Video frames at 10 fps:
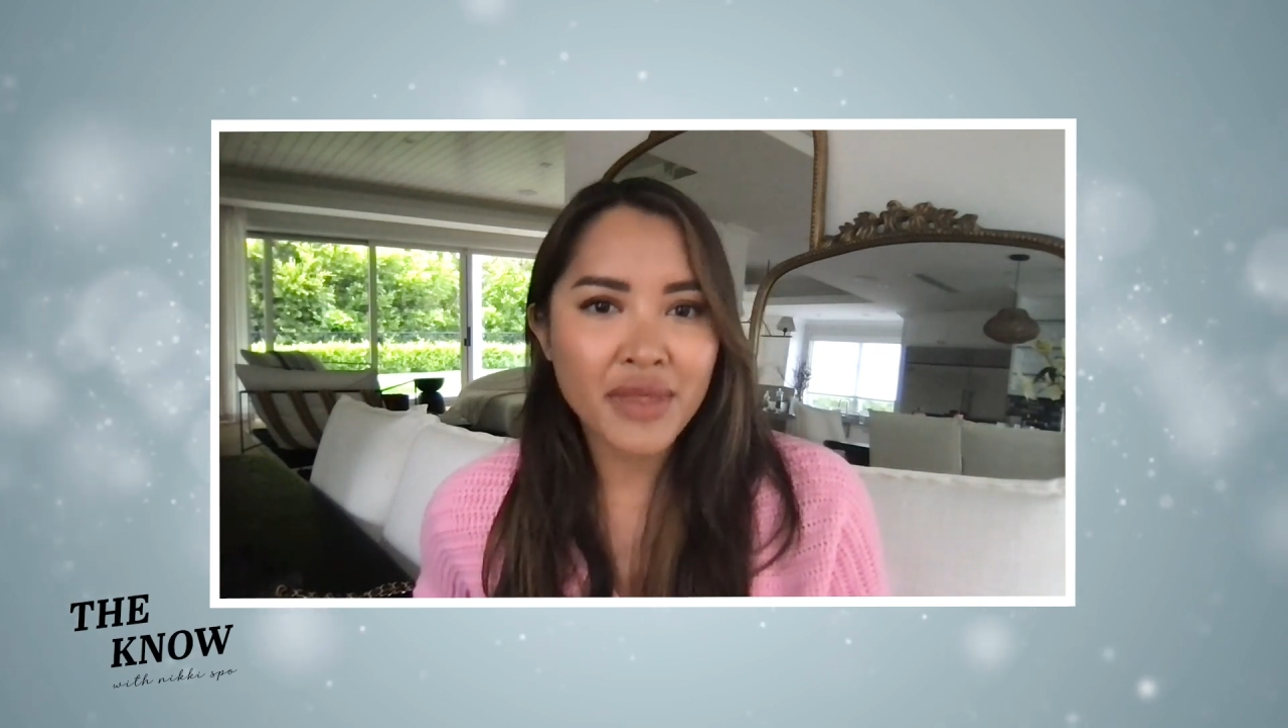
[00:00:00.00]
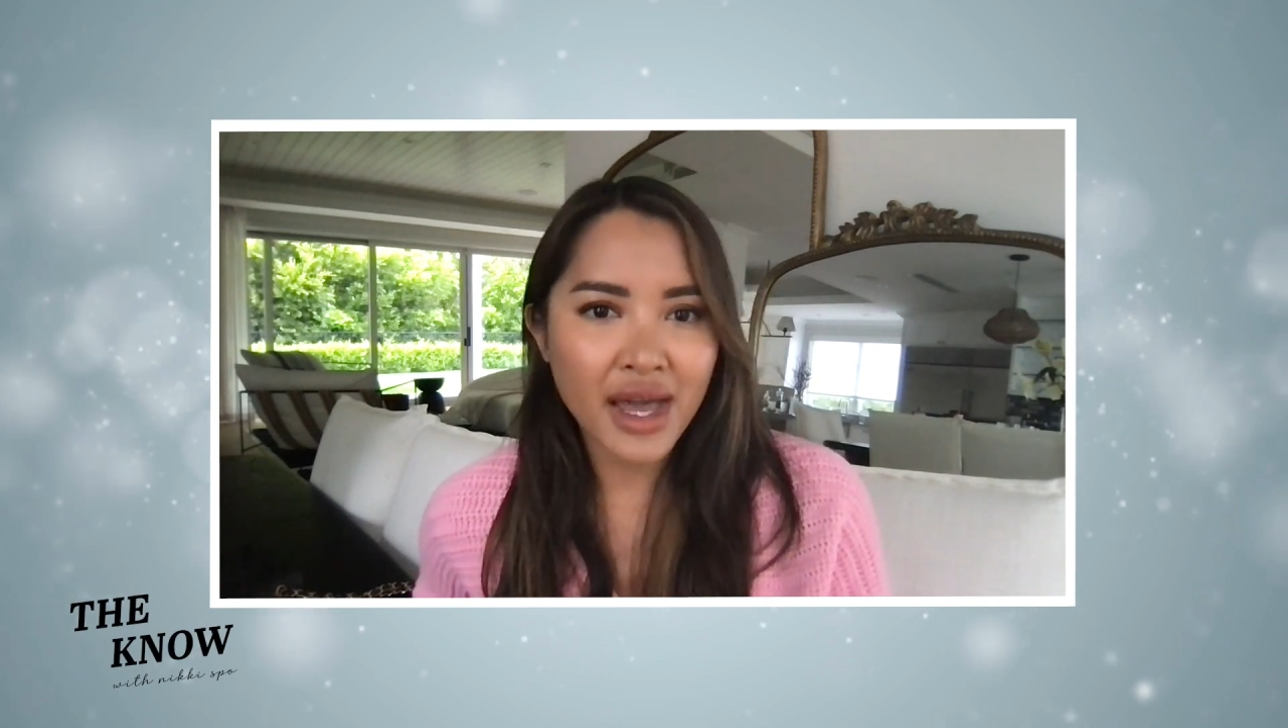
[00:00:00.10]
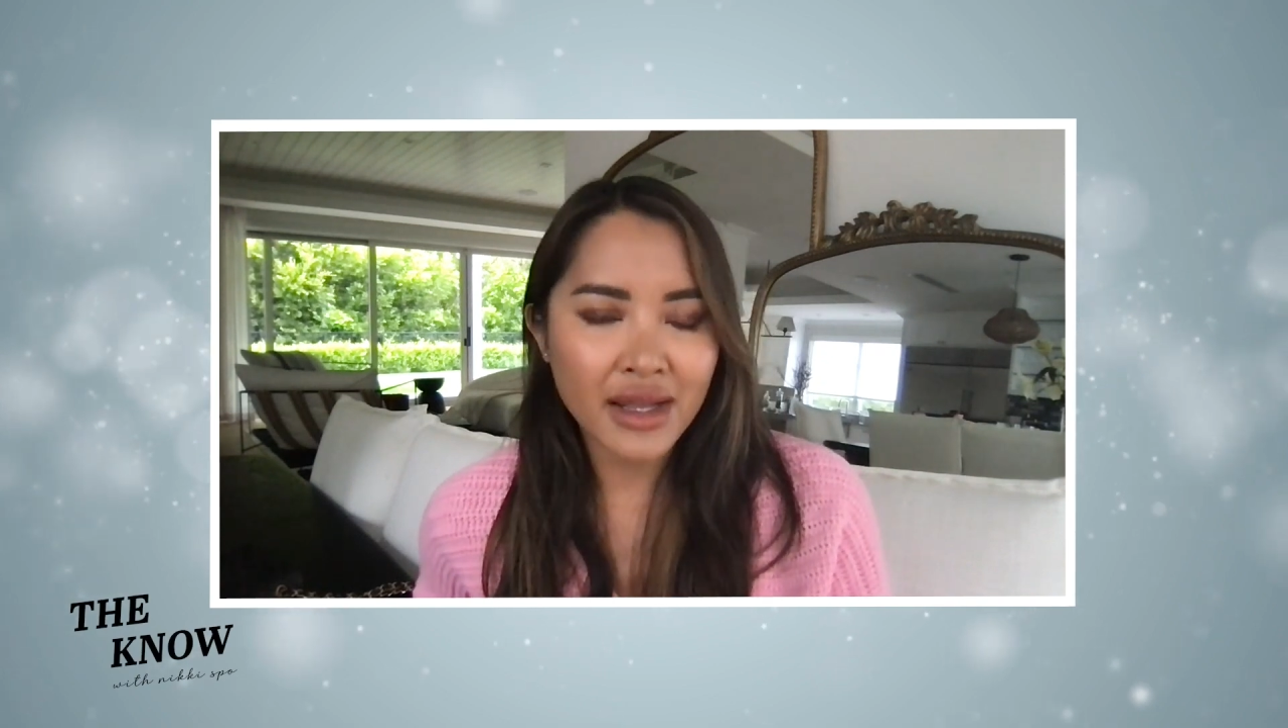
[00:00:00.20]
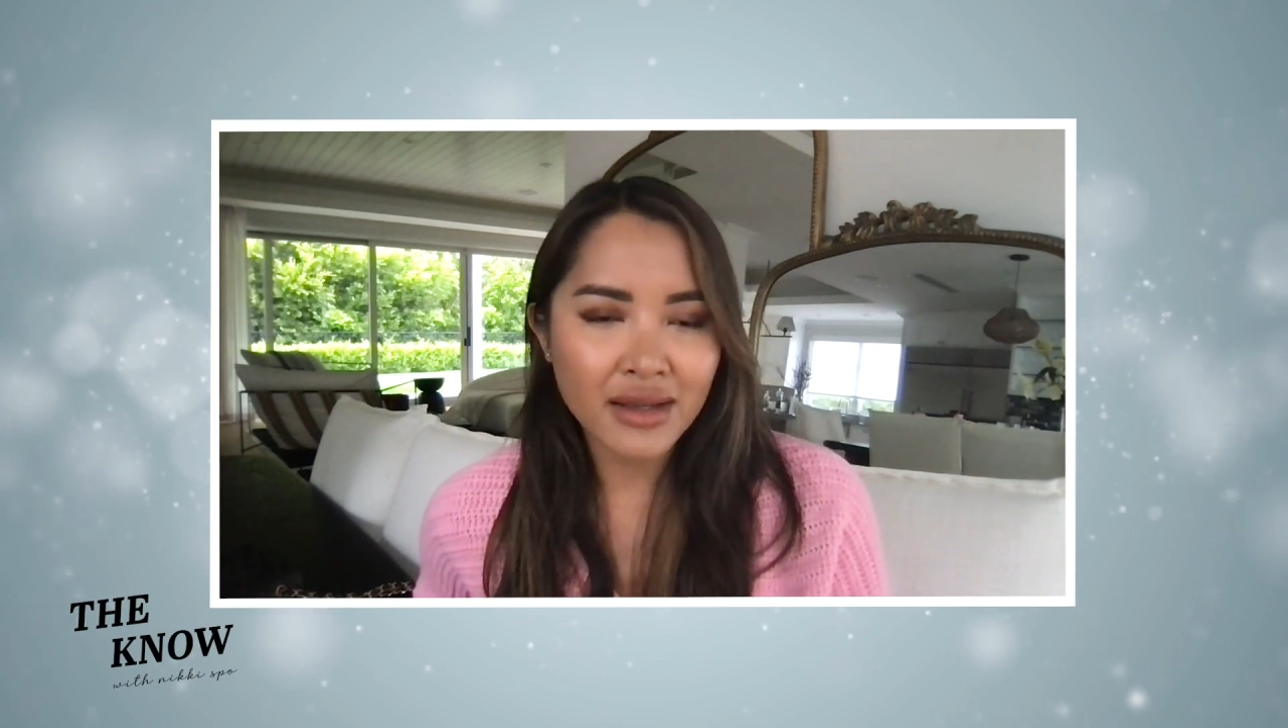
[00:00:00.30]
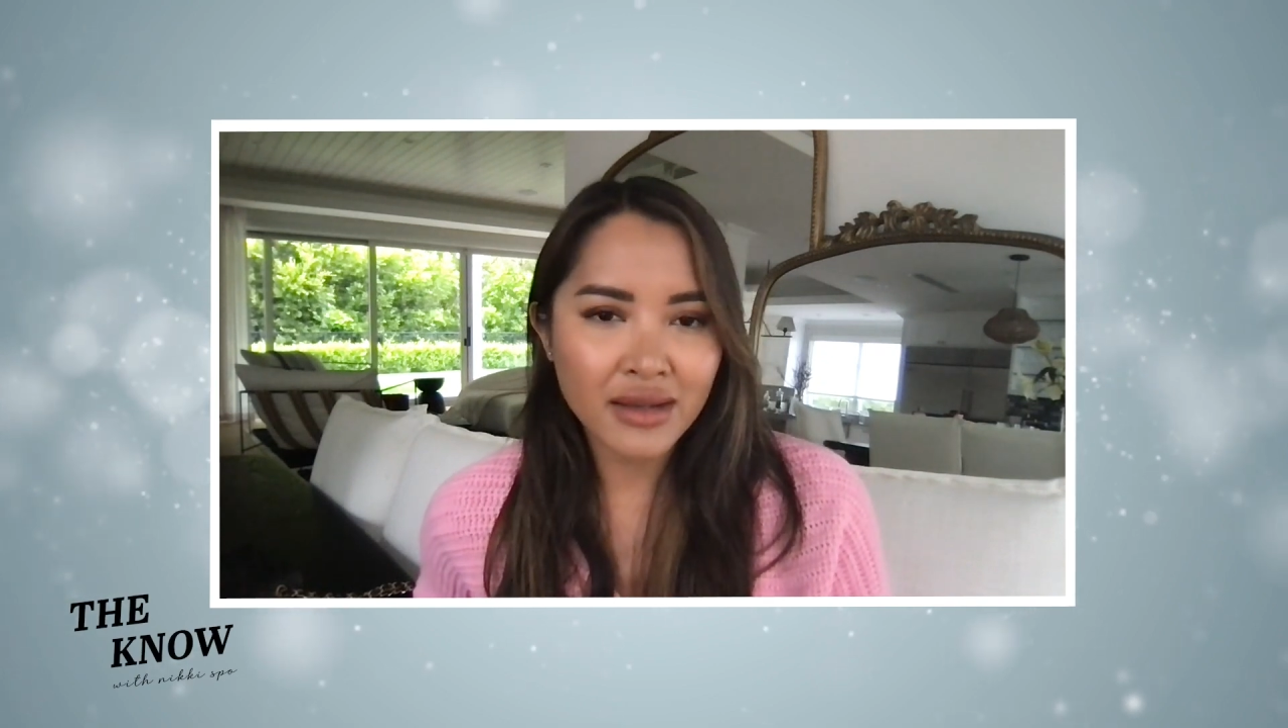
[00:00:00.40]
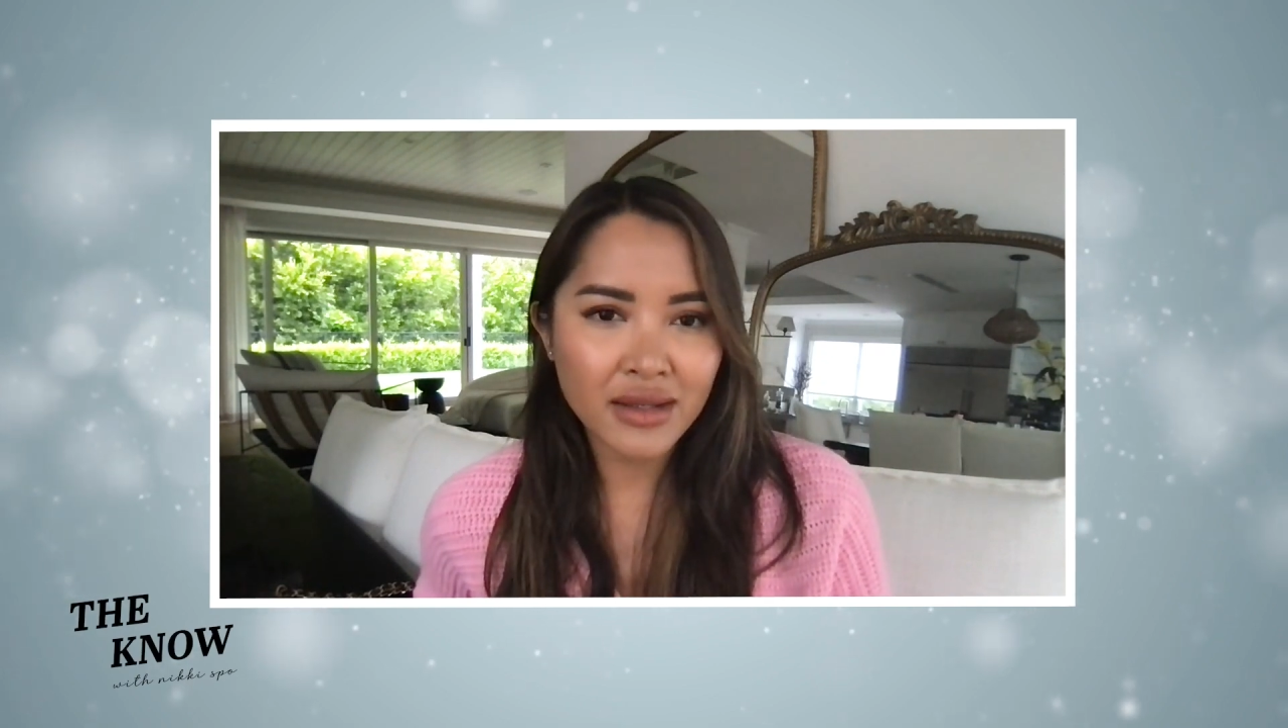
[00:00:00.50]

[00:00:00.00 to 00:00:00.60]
that,